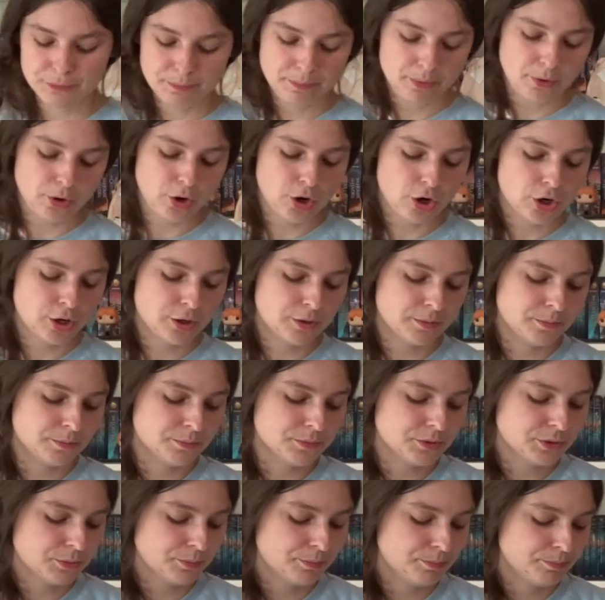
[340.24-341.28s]

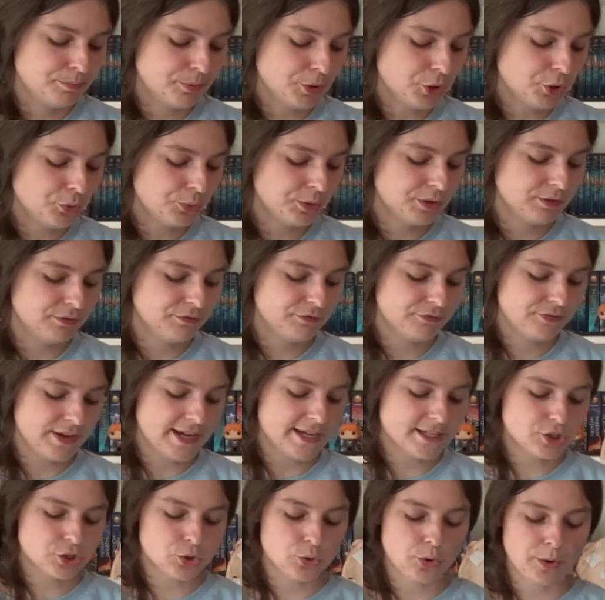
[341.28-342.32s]
prompt, book with
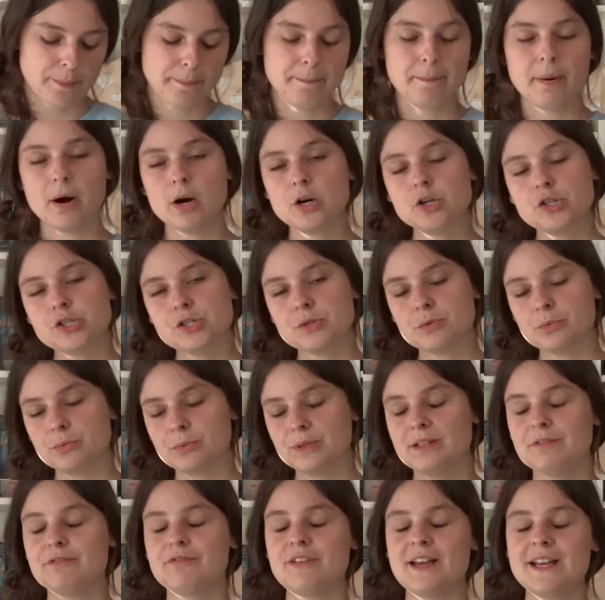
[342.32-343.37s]
face or with
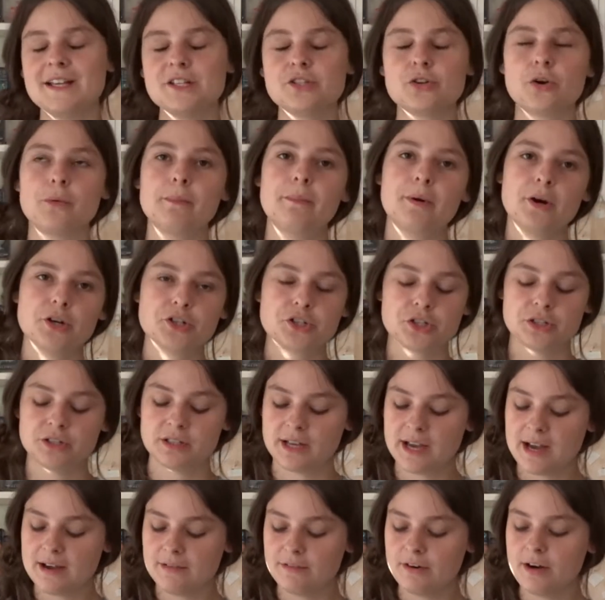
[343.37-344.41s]
a face or person on the
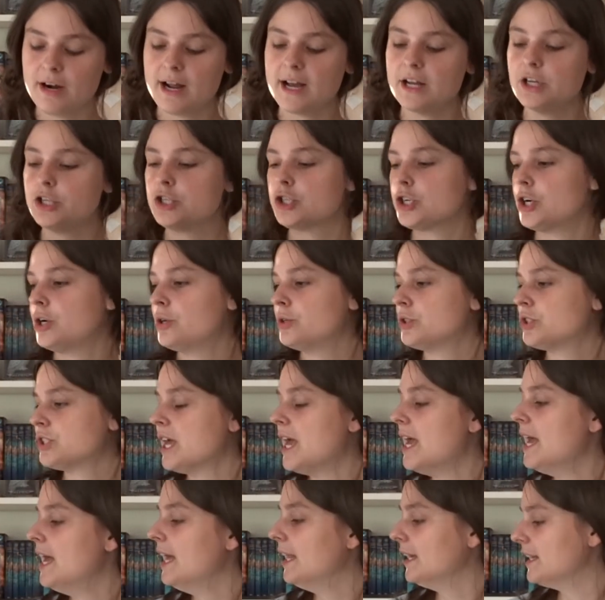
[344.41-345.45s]
cover, I chose
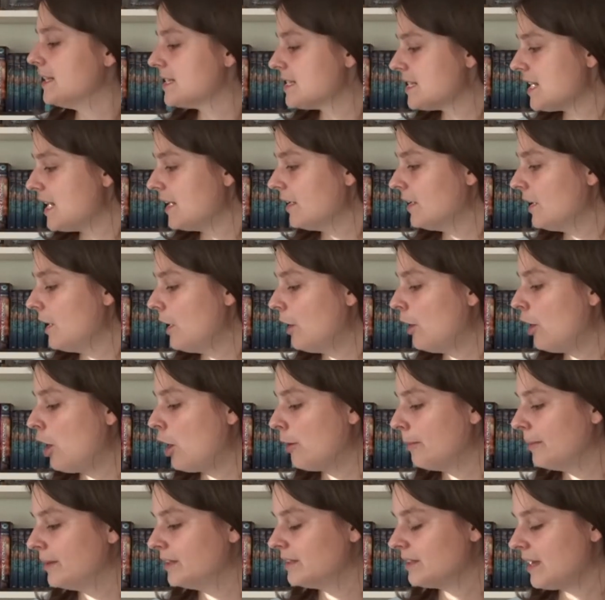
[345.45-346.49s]
The Slightly
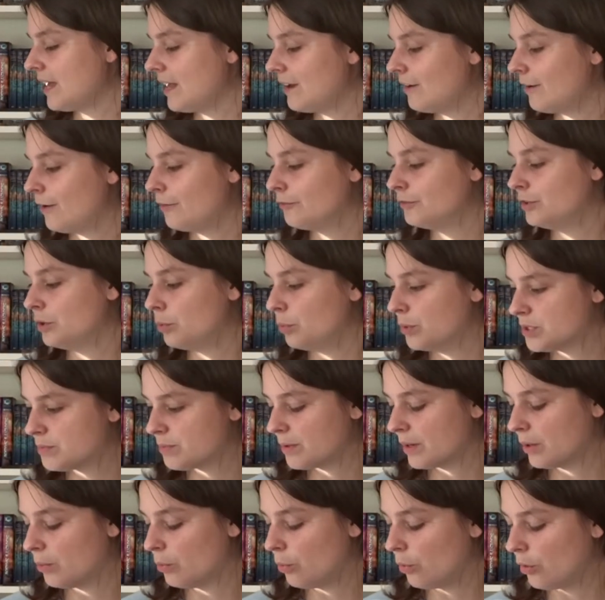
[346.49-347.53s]
Alarming Tale of the
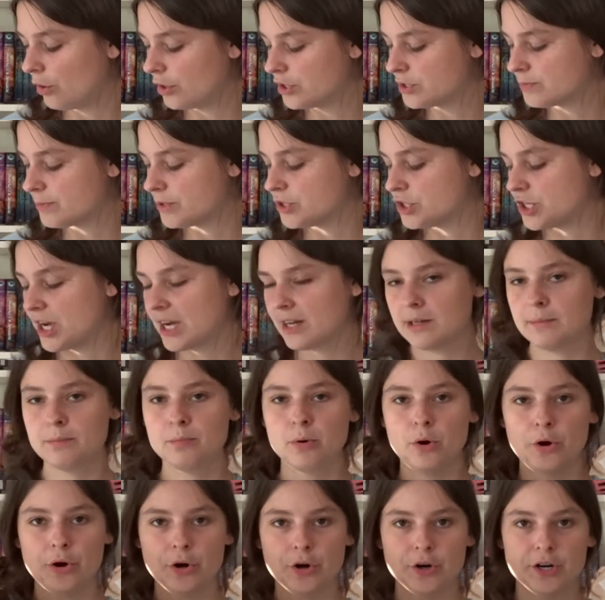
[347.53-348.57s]
Whispering Wars by Jacqueline
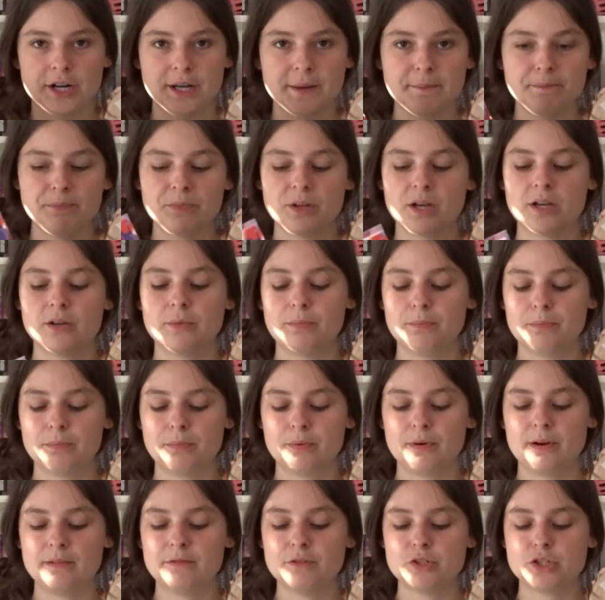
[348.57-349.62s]
Moriarty. I
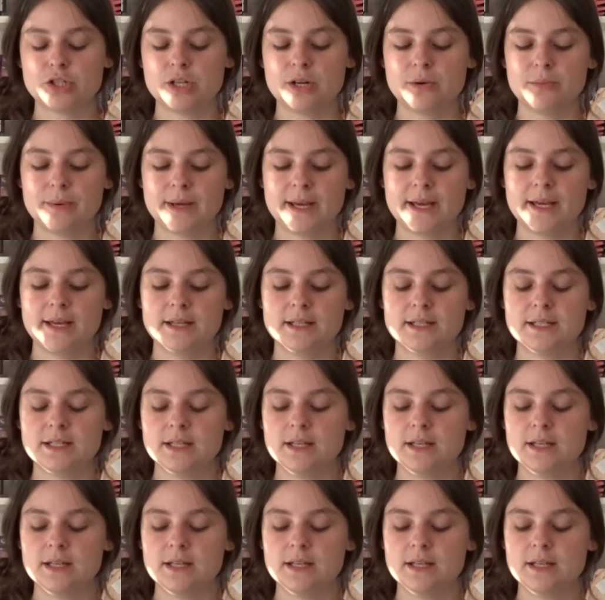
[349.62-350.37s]
previously read